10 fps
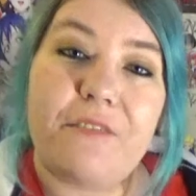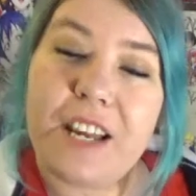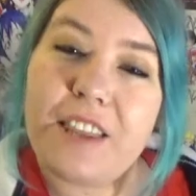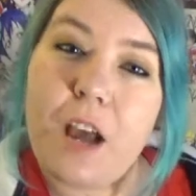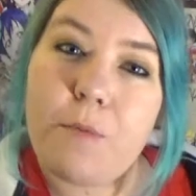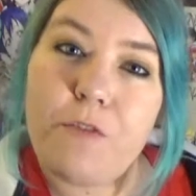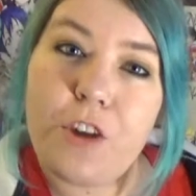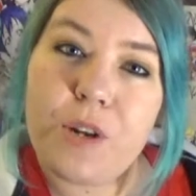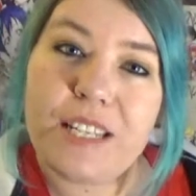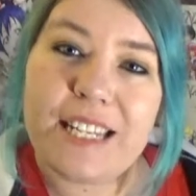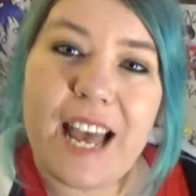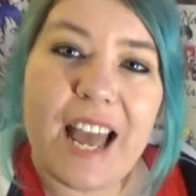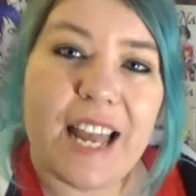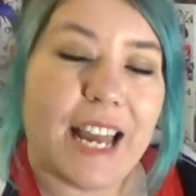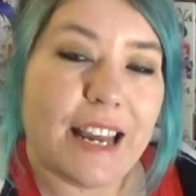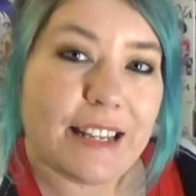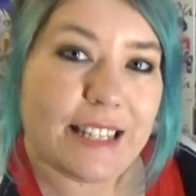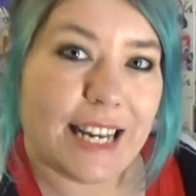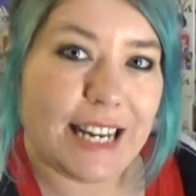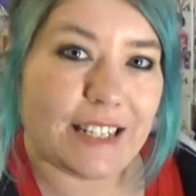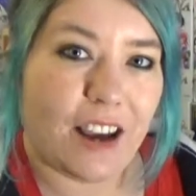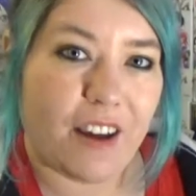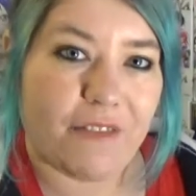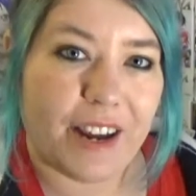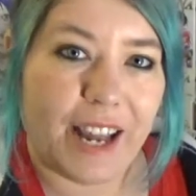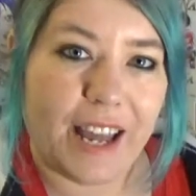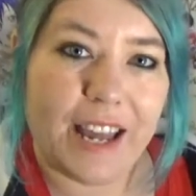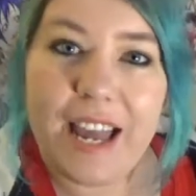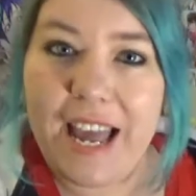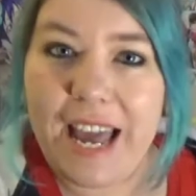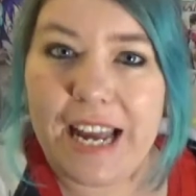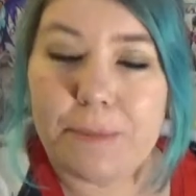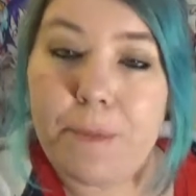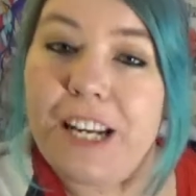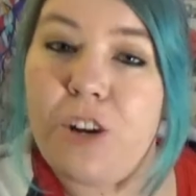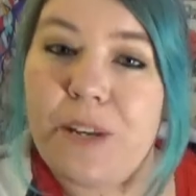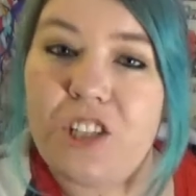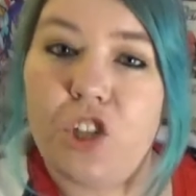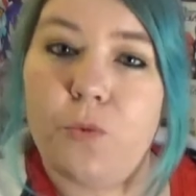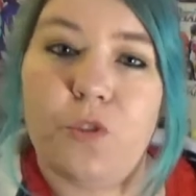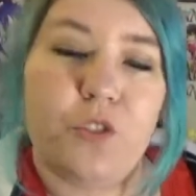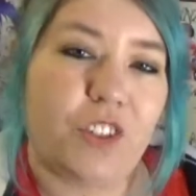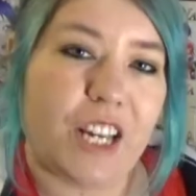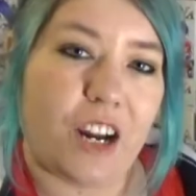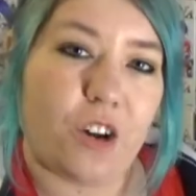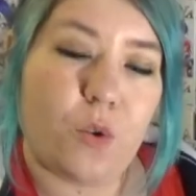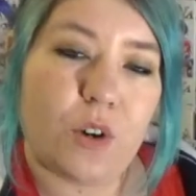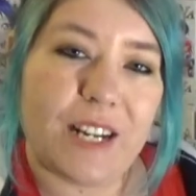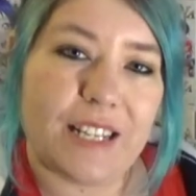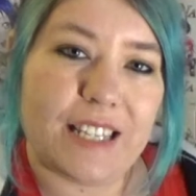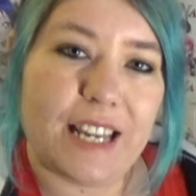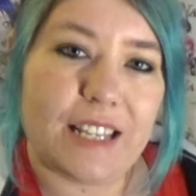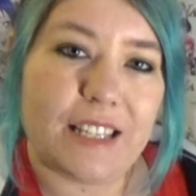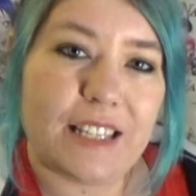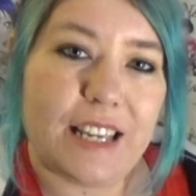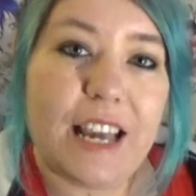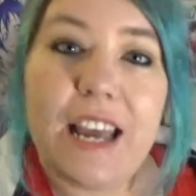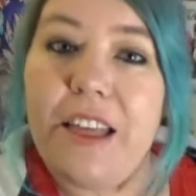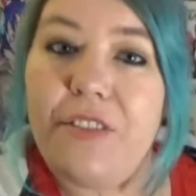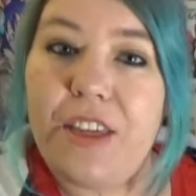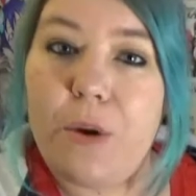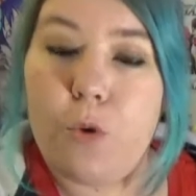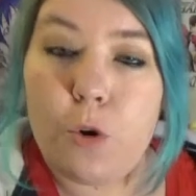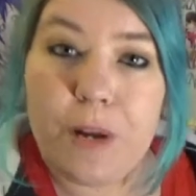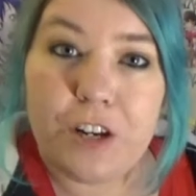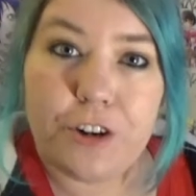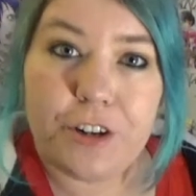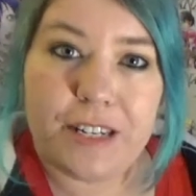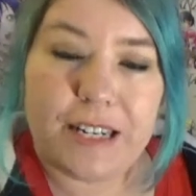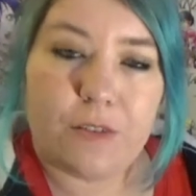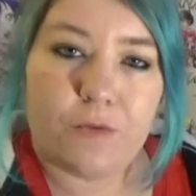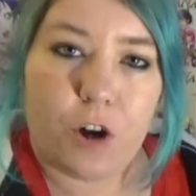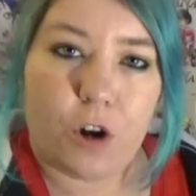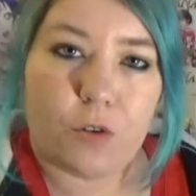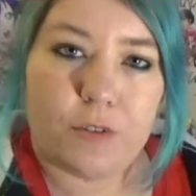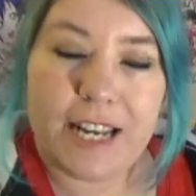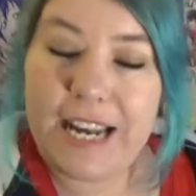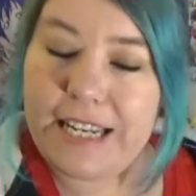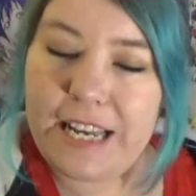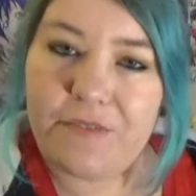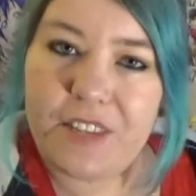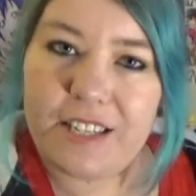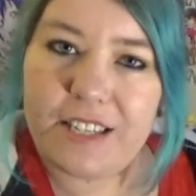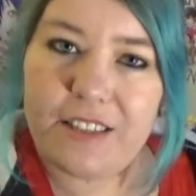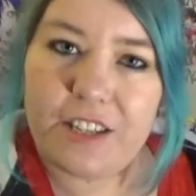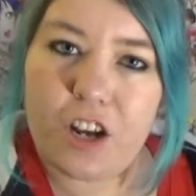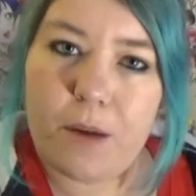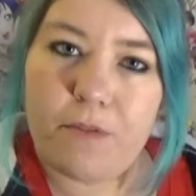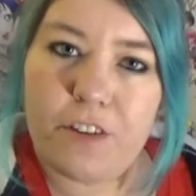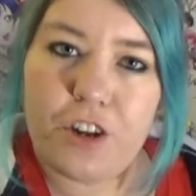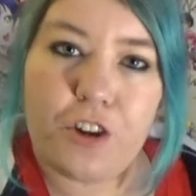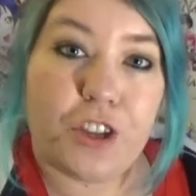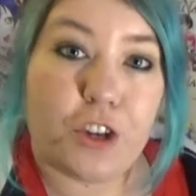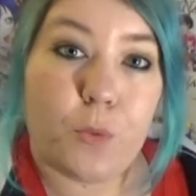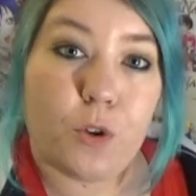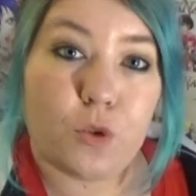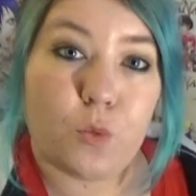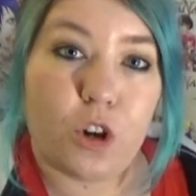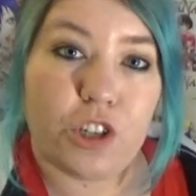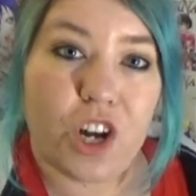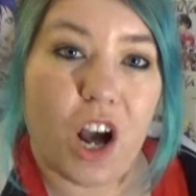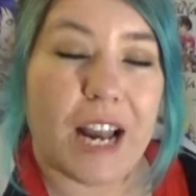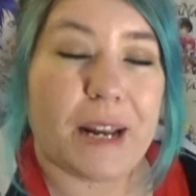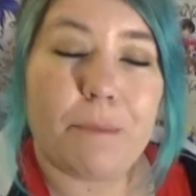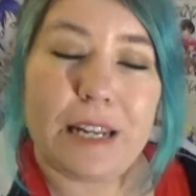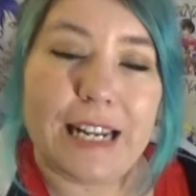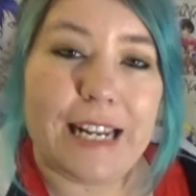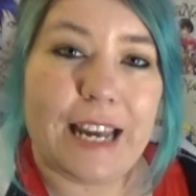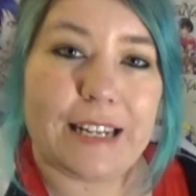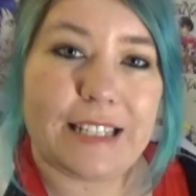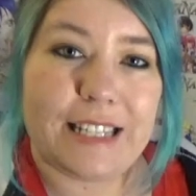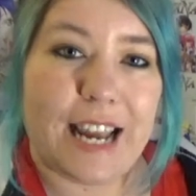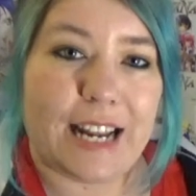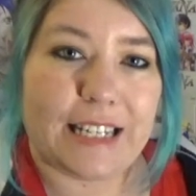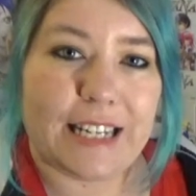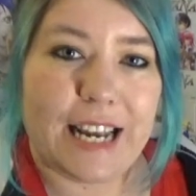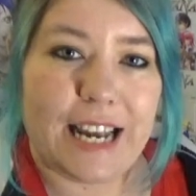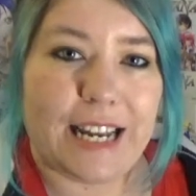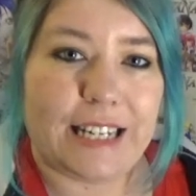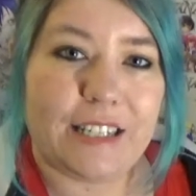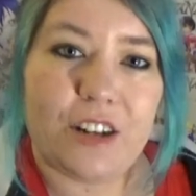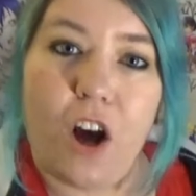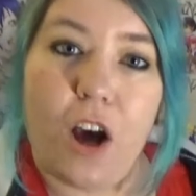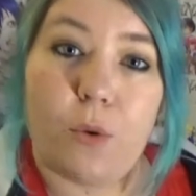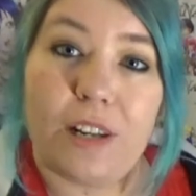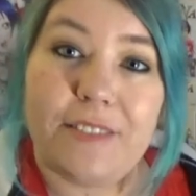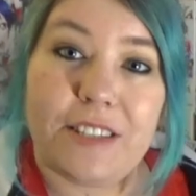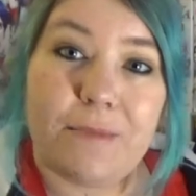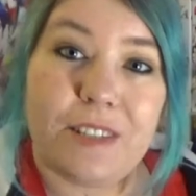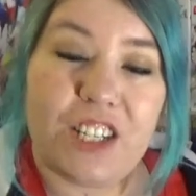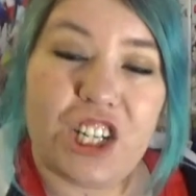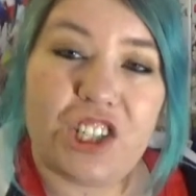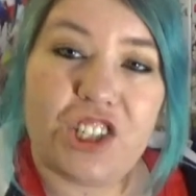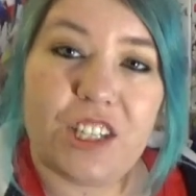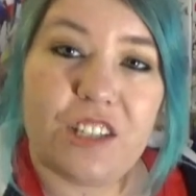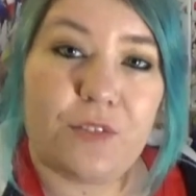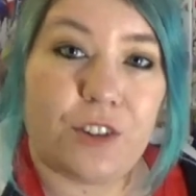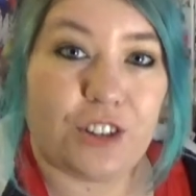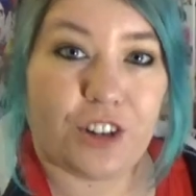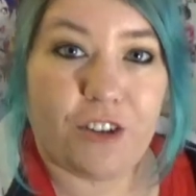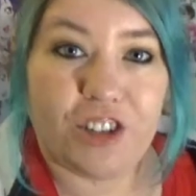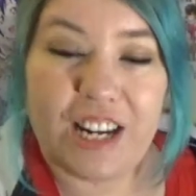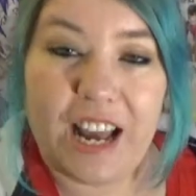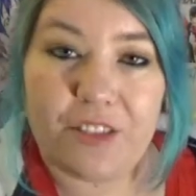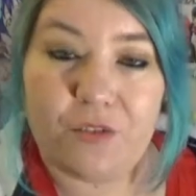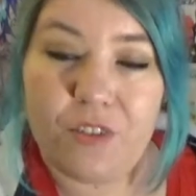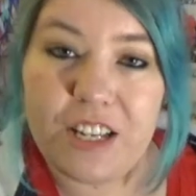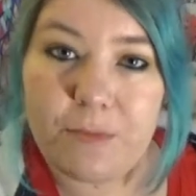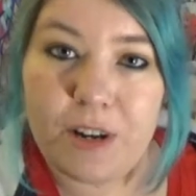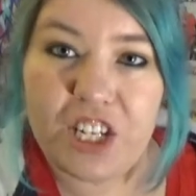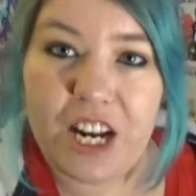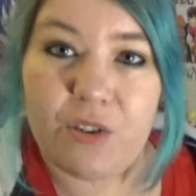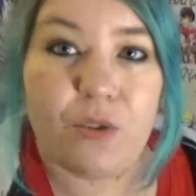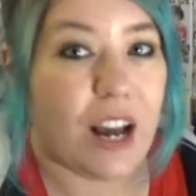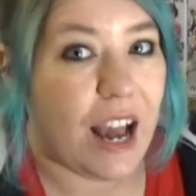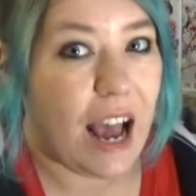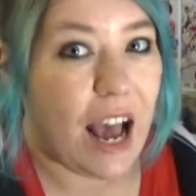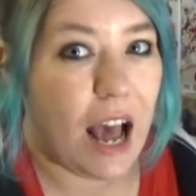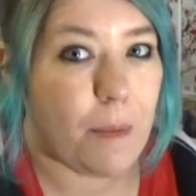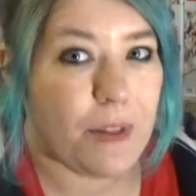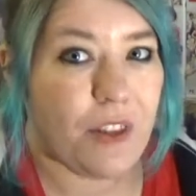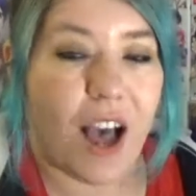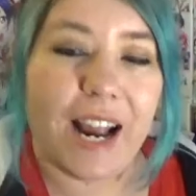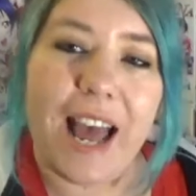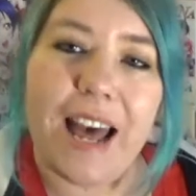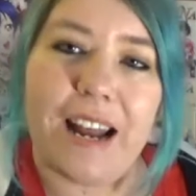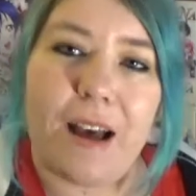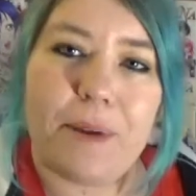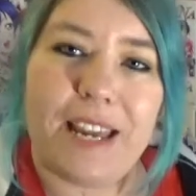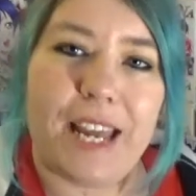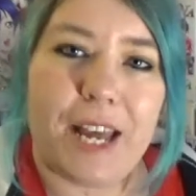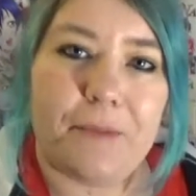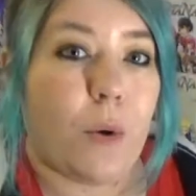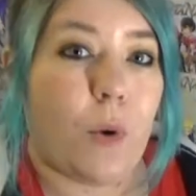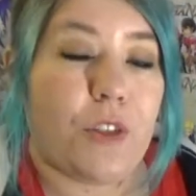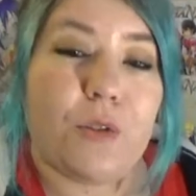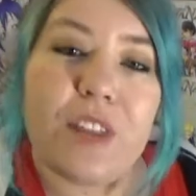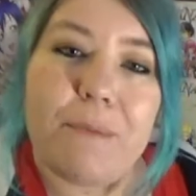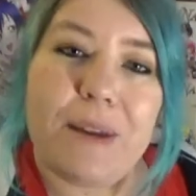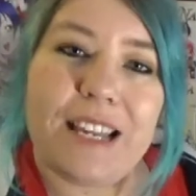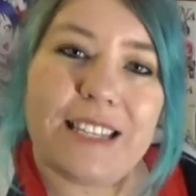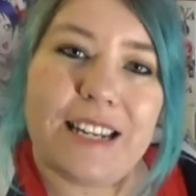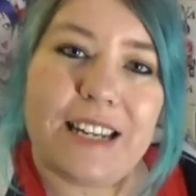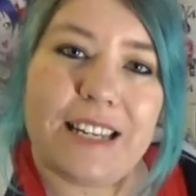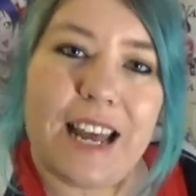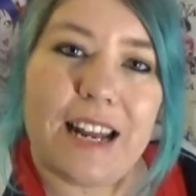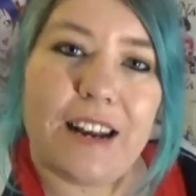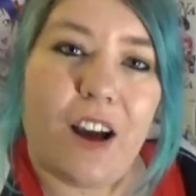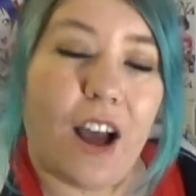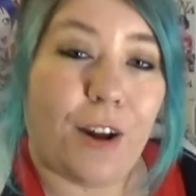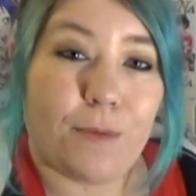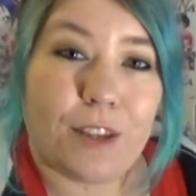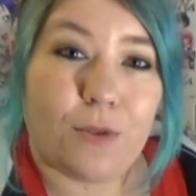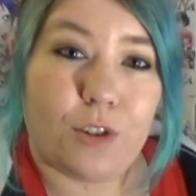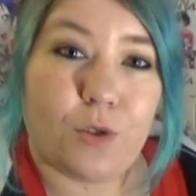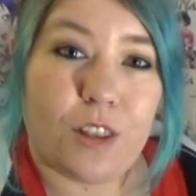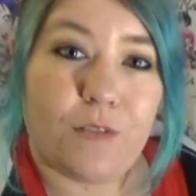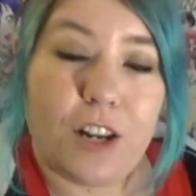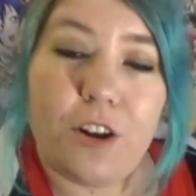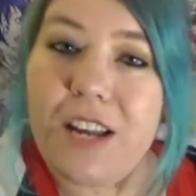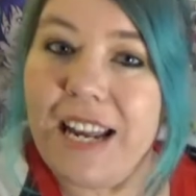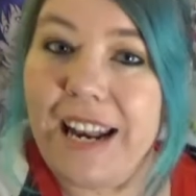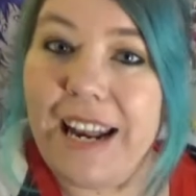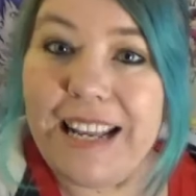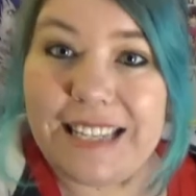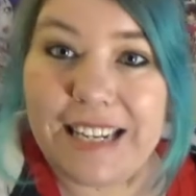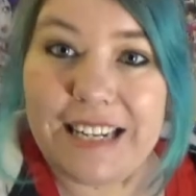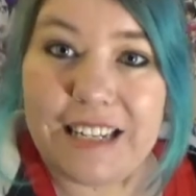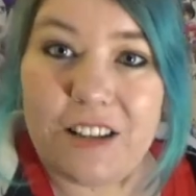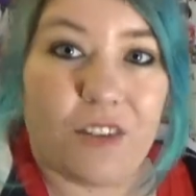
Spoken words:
figure that I'm reviewing today is a hentai figure and may not be suitable for younger audiences. There will be nudity involved, and if this isn't the type of video that you want to watch, I completely understand, and I will leave some suggestions for you to go and check out the rest of my channel up in the iCard up here. With all that being said and done, I hope that you enjoy the video and let's get into the